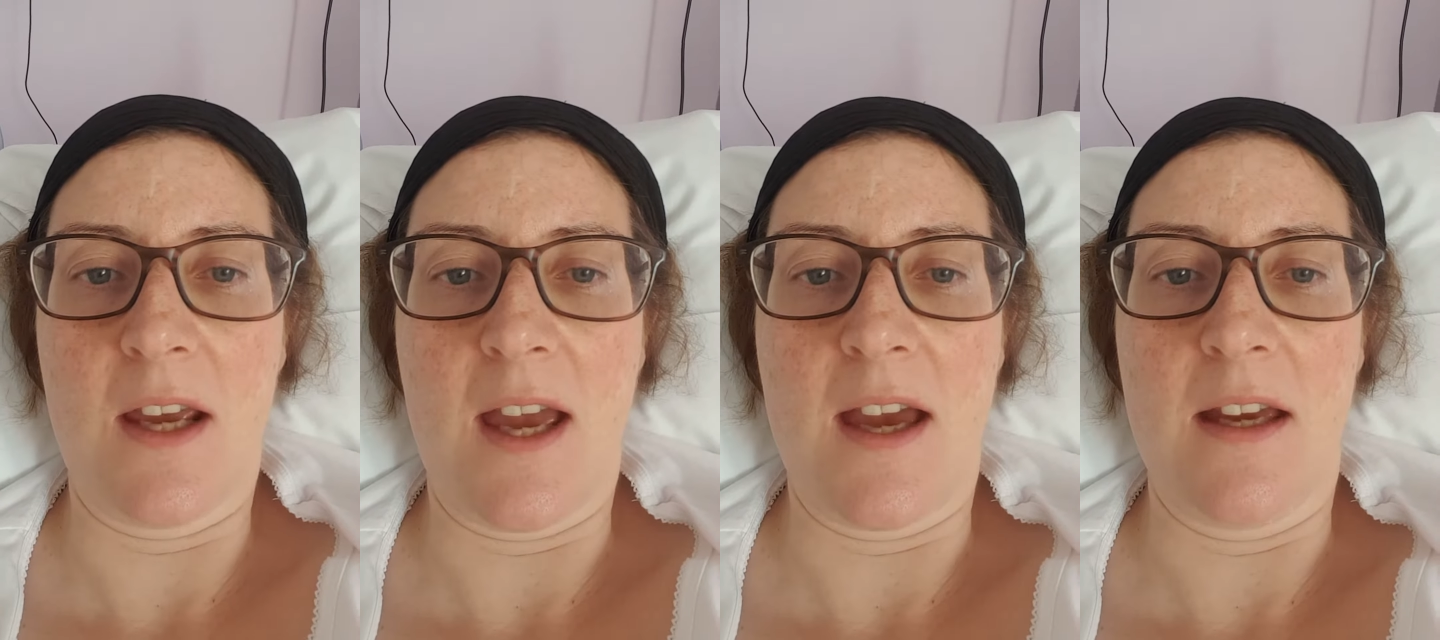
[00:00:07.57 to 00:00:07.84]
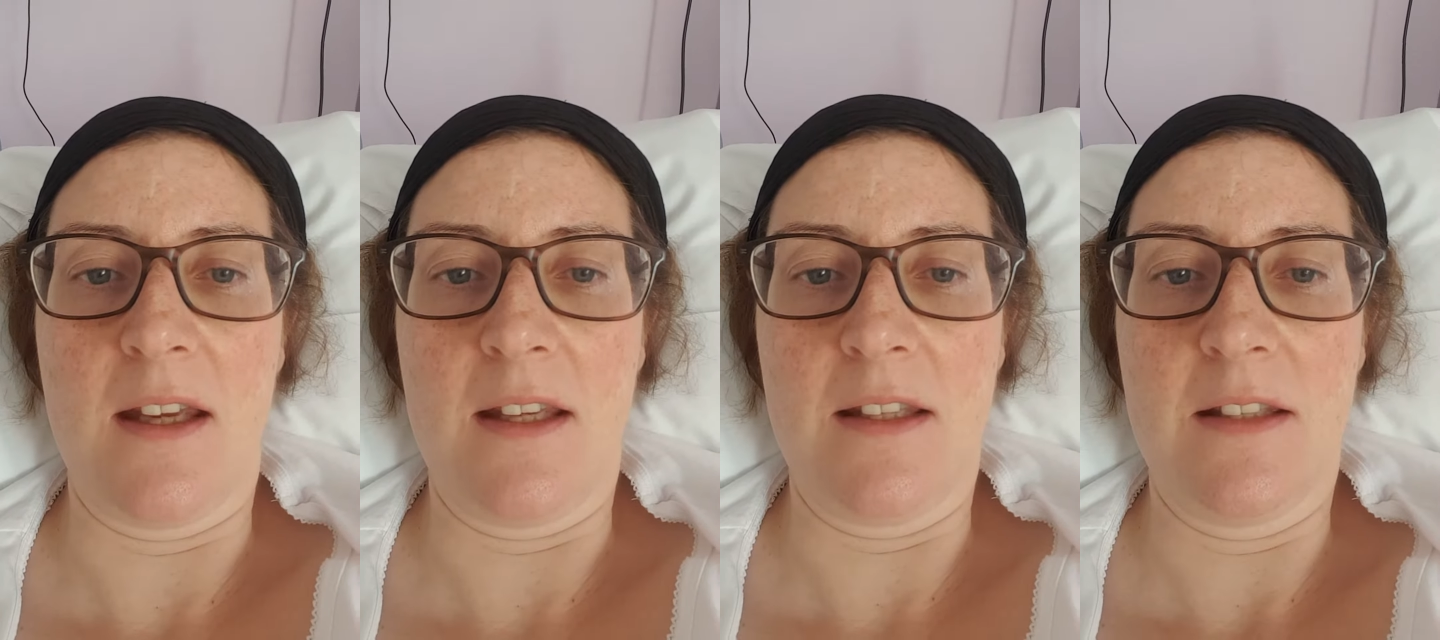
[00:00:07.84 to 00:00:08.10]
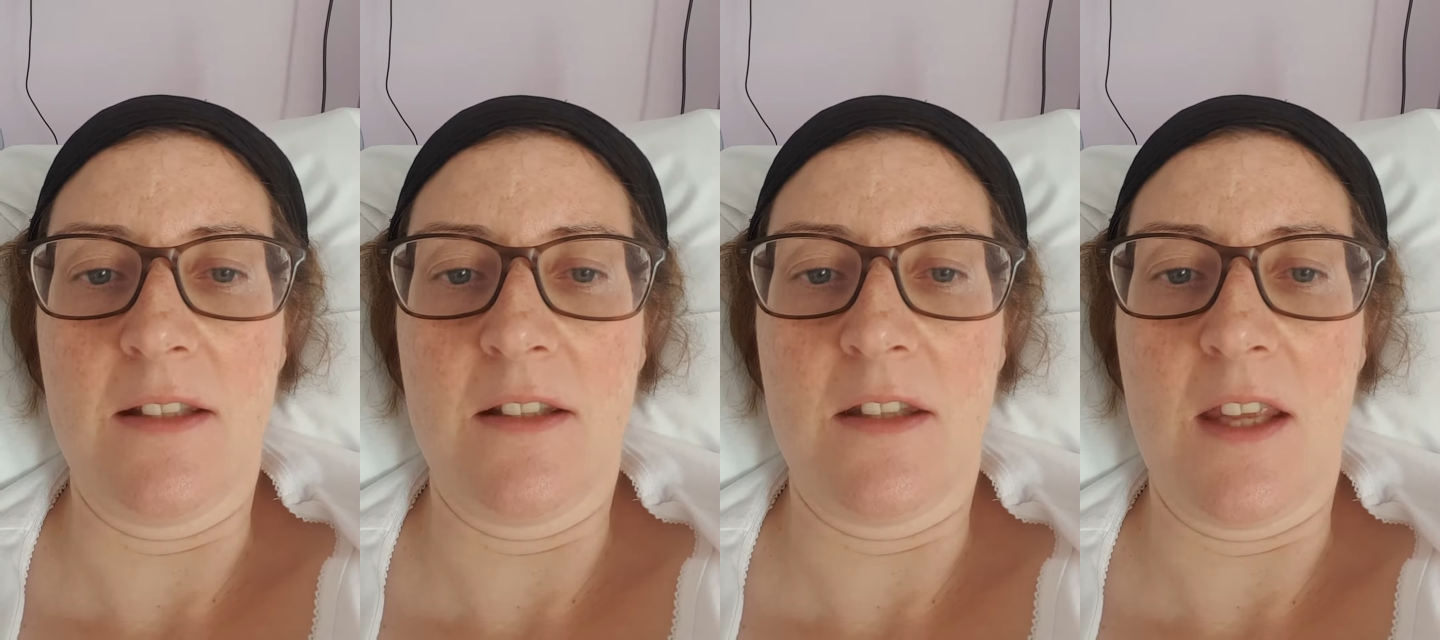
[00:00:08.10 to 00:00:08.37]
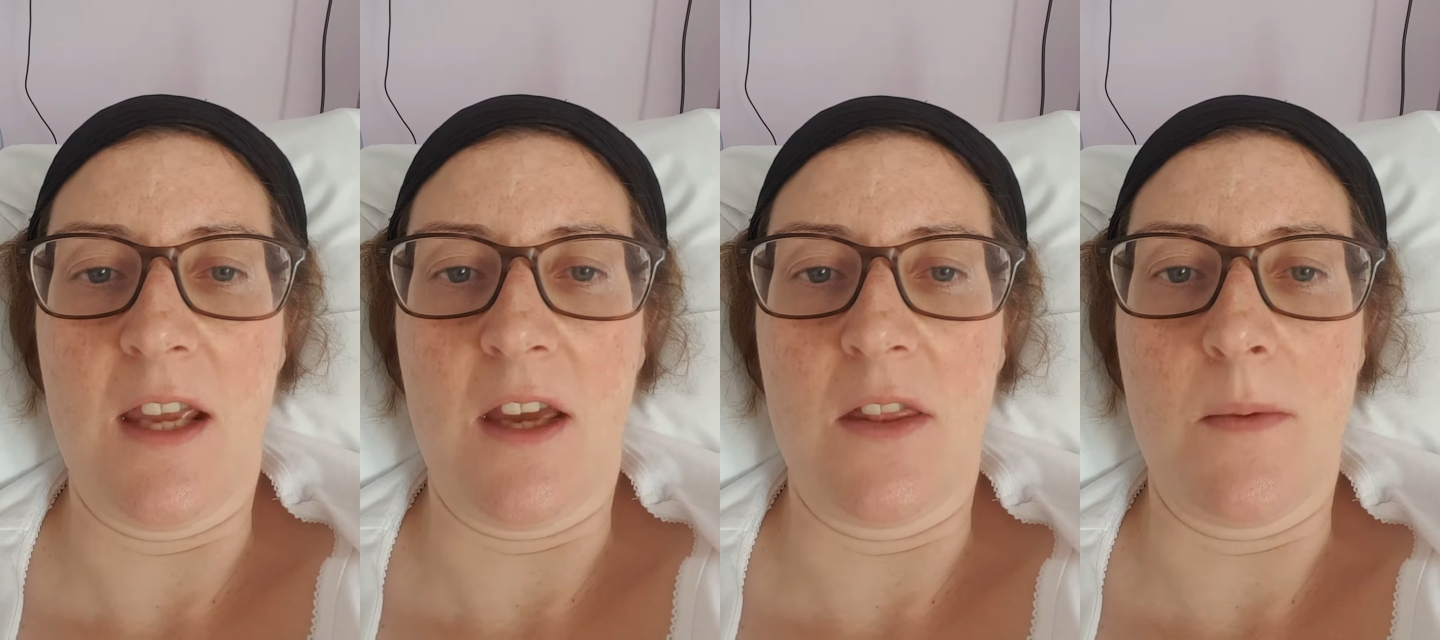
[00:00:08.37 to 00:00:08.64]
and
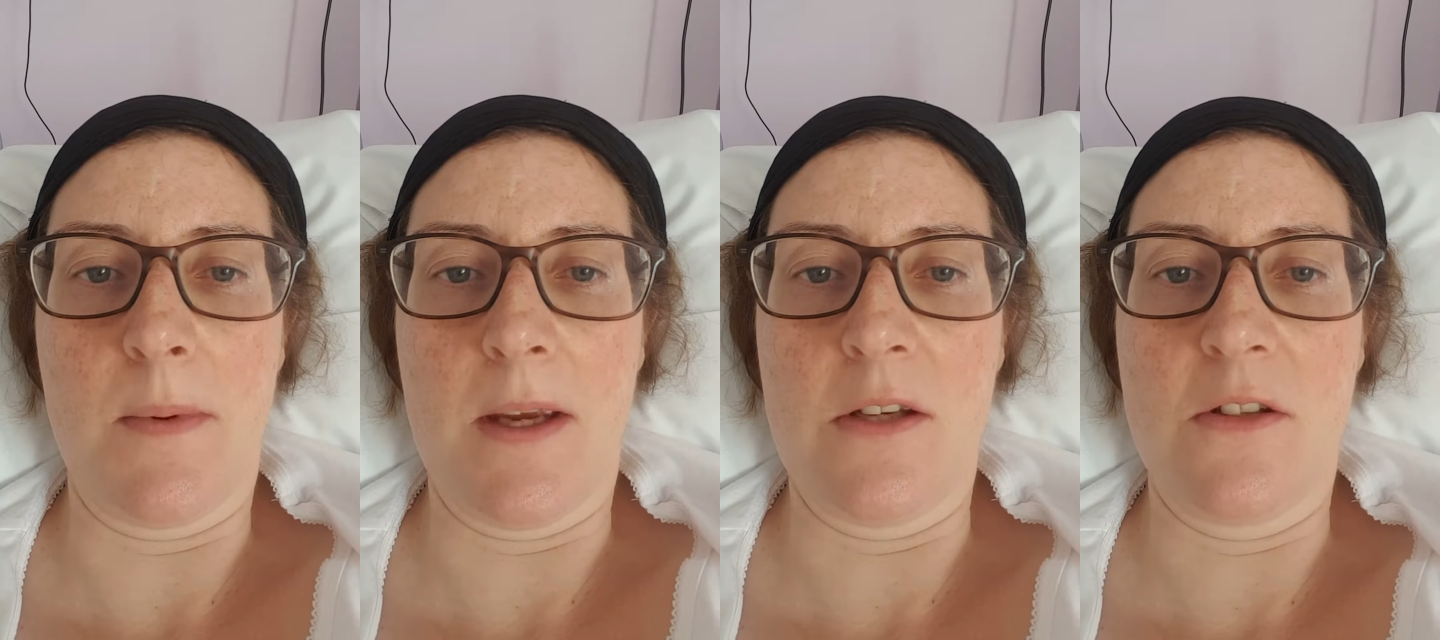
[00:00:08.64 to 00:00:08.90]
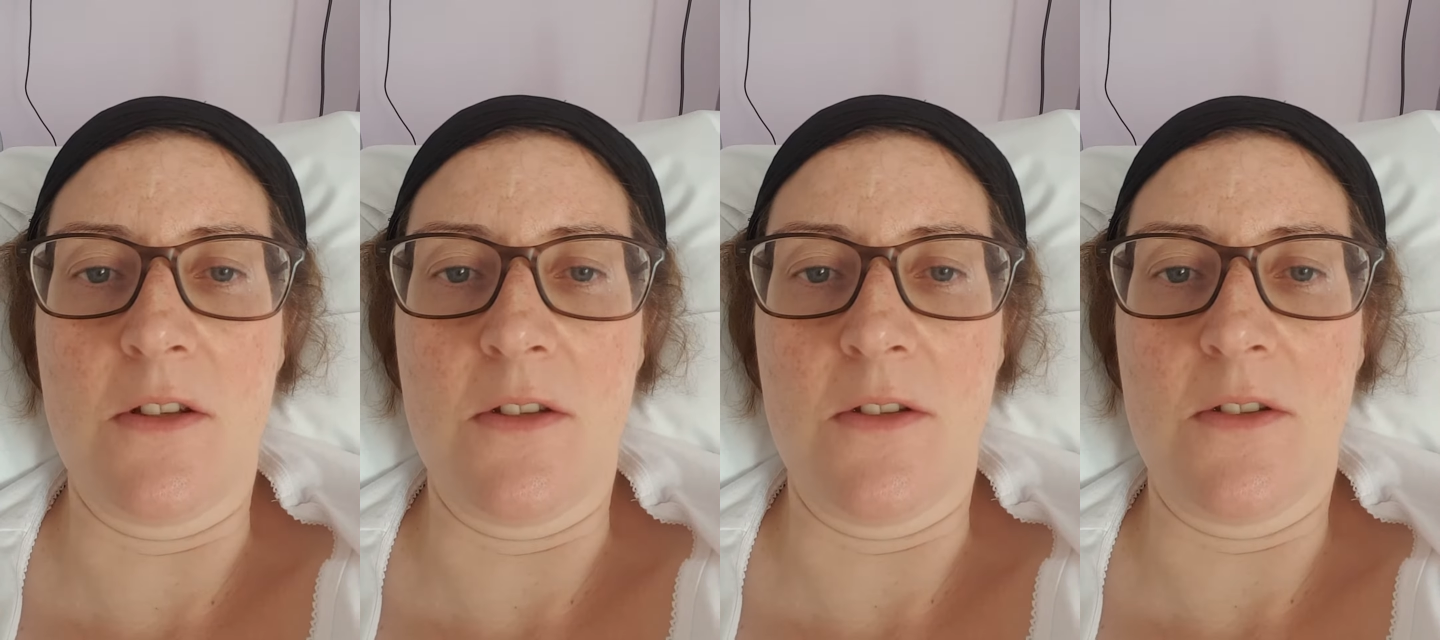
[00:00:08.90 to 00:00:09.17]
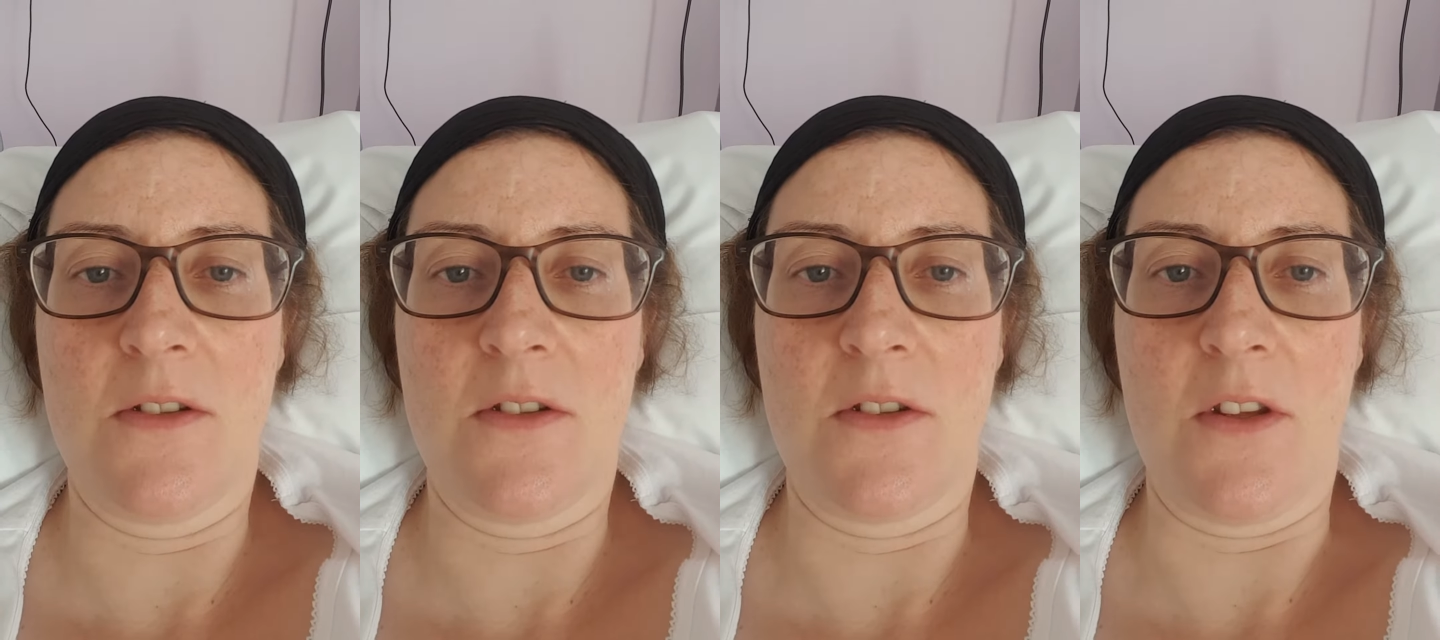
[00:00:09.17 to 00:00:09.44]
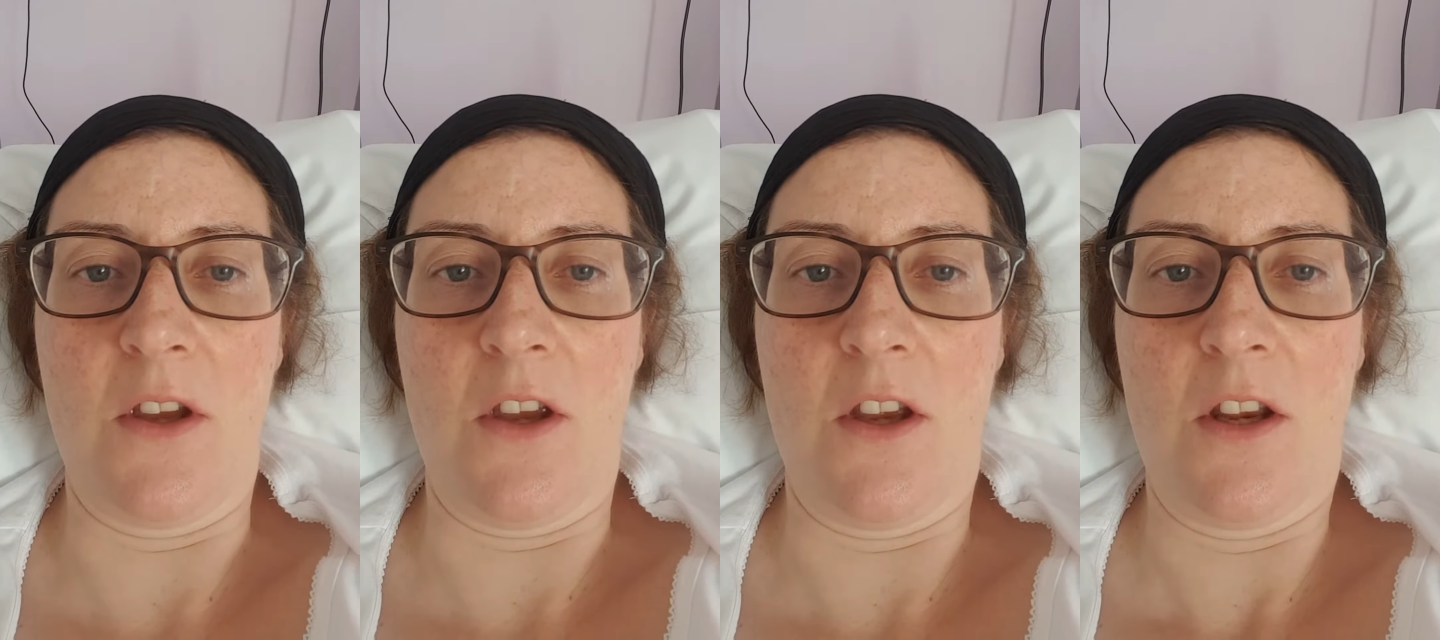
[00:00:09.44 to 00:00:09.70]
the other patients
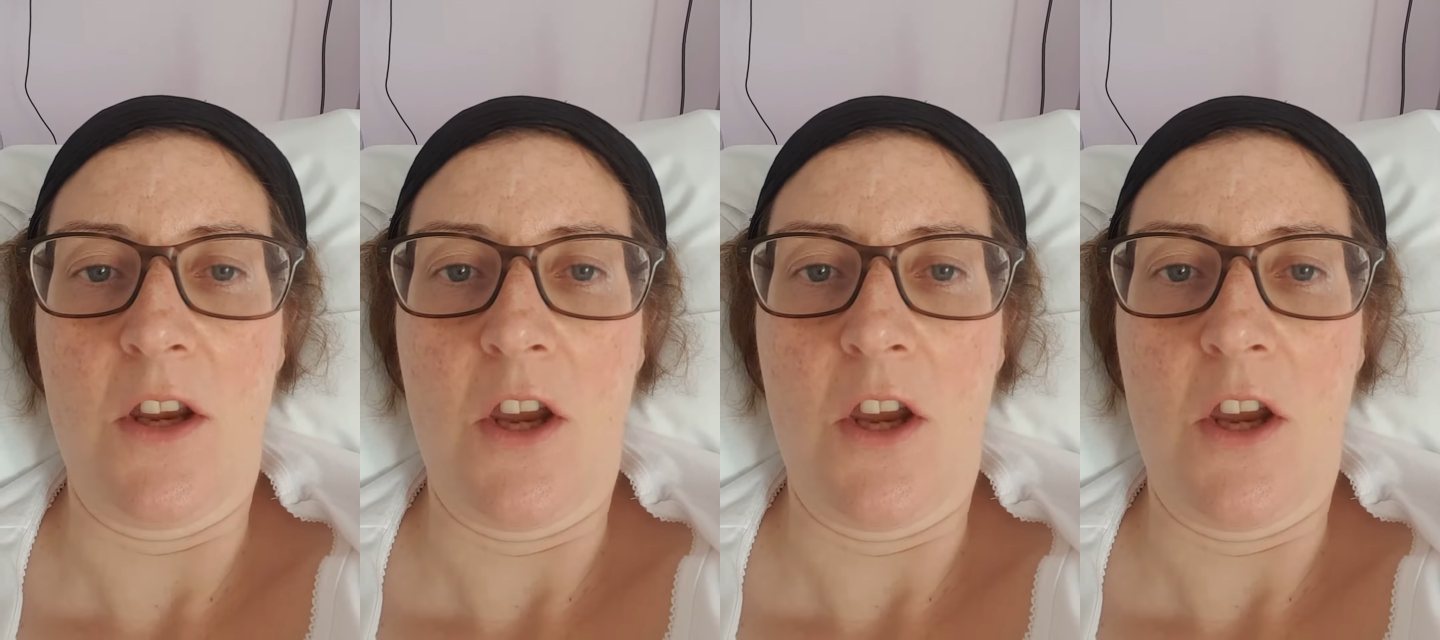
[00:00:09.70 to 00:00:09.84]
that